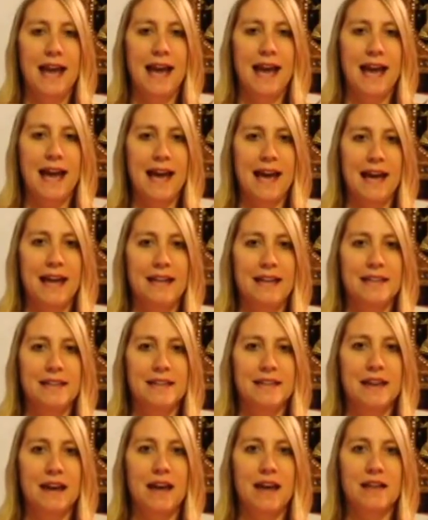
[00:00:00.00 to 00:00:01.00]

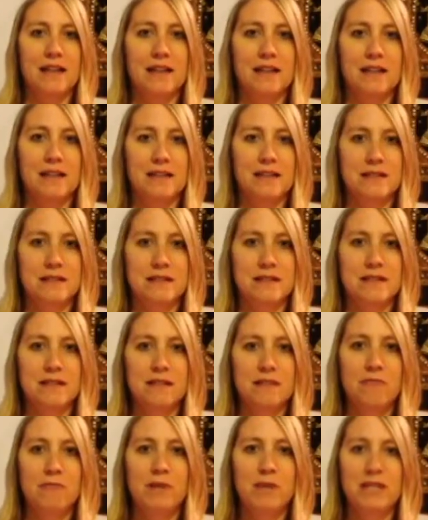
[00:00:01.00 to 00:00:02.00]
and that consists
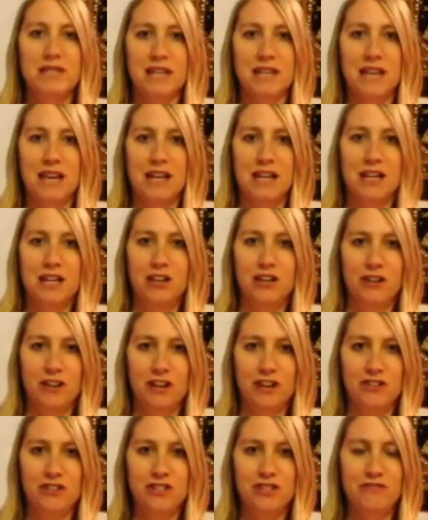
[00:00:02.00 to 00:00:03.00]
of me scanning your
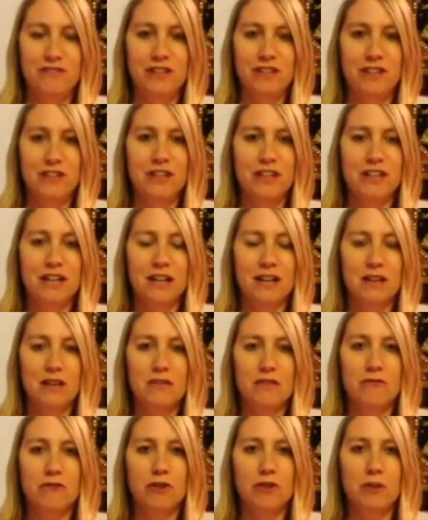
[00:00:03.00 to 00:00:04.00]
energy field, and I
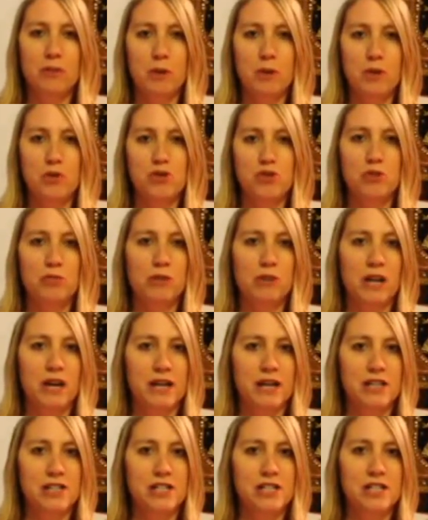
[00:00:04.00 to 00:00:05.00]
look for emotional
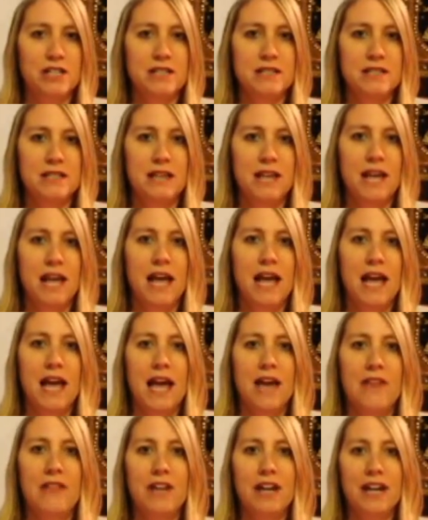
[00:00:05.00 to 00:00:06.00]
blockages,
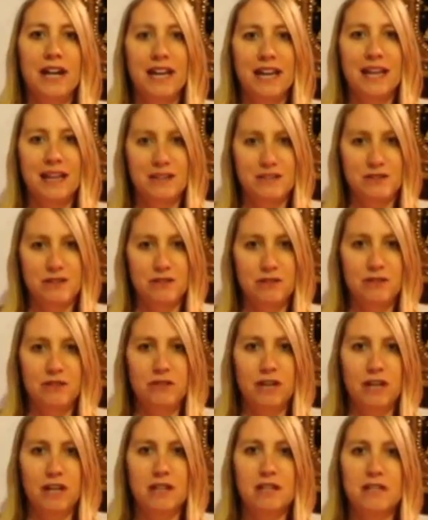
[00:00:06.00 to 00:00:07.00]
and then I get
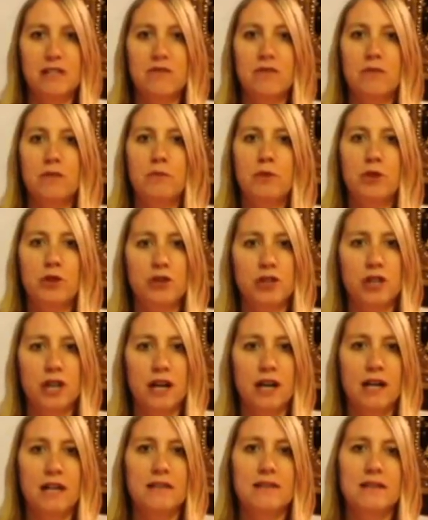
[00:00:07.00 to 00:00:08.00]
intuitive guidance from your
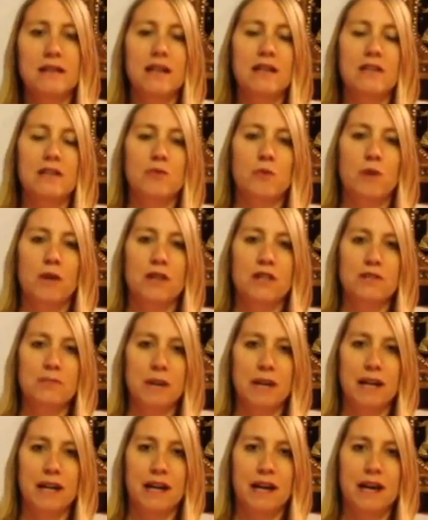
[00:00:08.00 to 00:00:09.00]
guides as well as
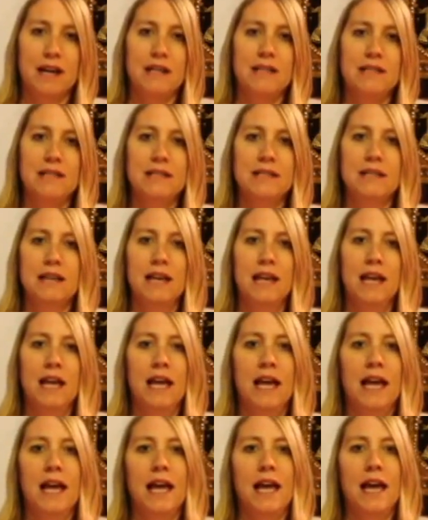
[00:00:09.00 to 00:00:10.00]
my guides,
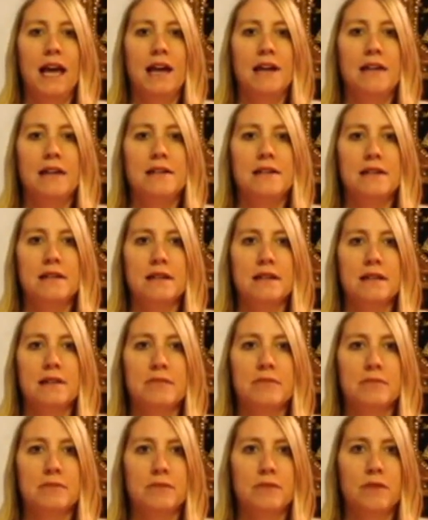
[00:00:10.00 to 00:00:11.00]
and
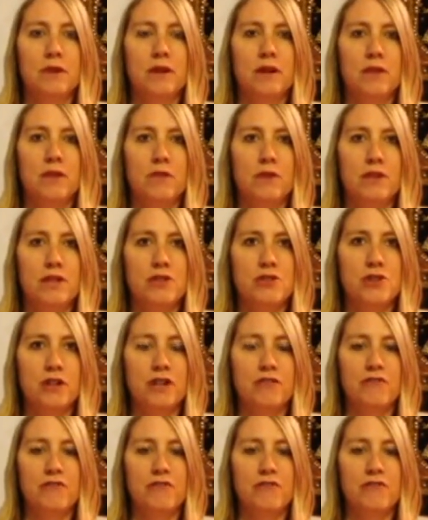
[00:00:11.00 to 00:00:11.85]
we try to